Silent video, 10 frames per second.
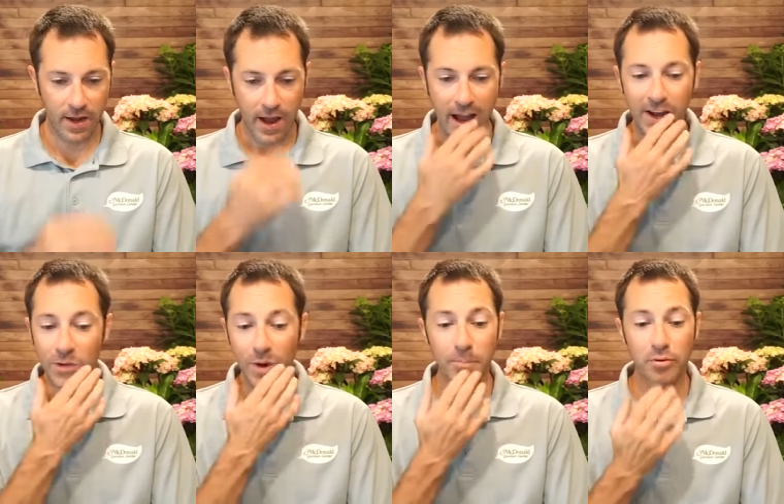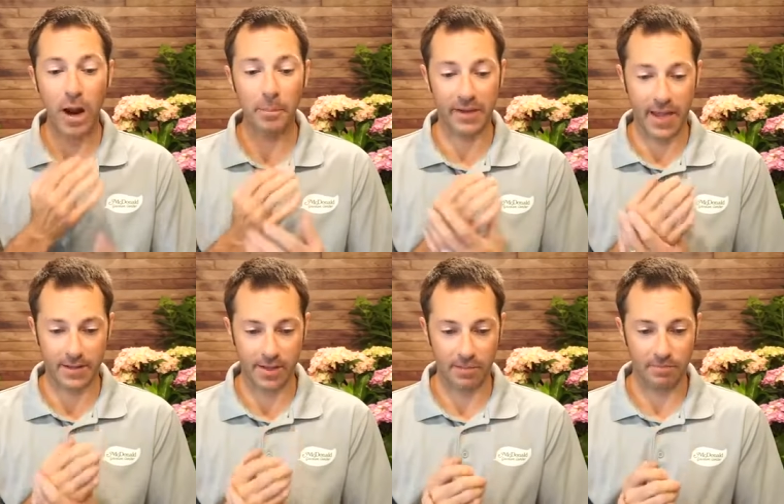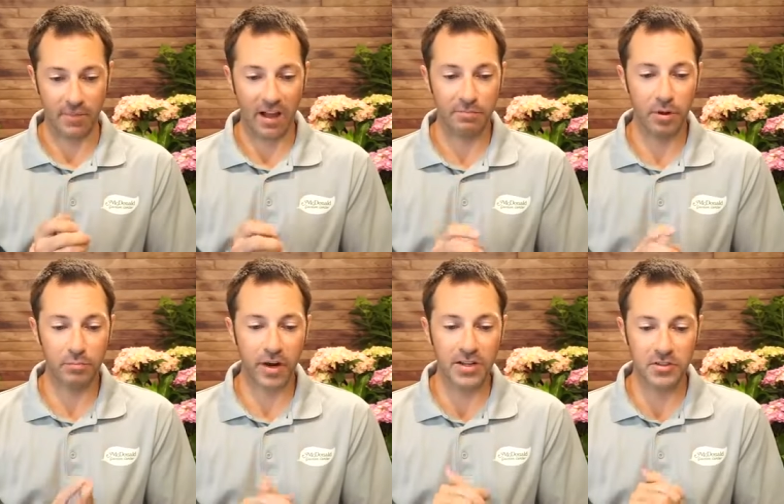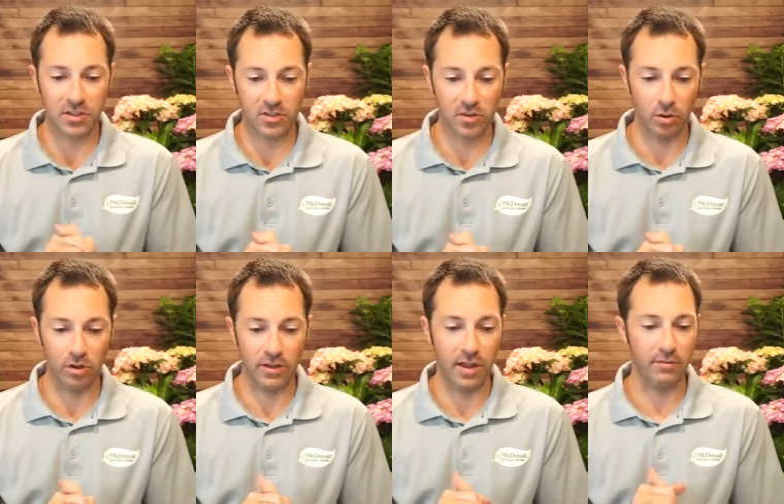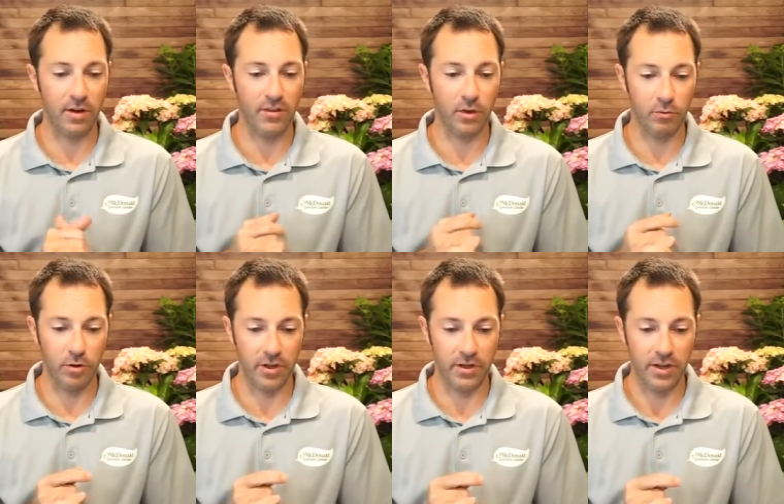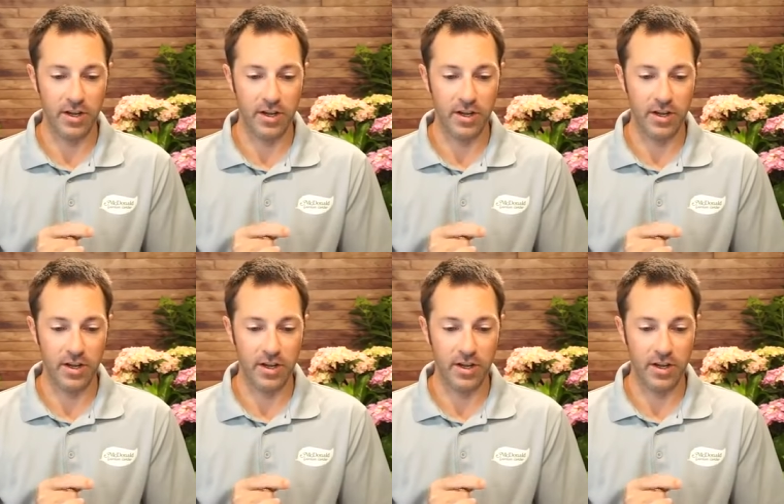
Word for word: How do I propagate them? I put branches in soil and, they, and they're rooted.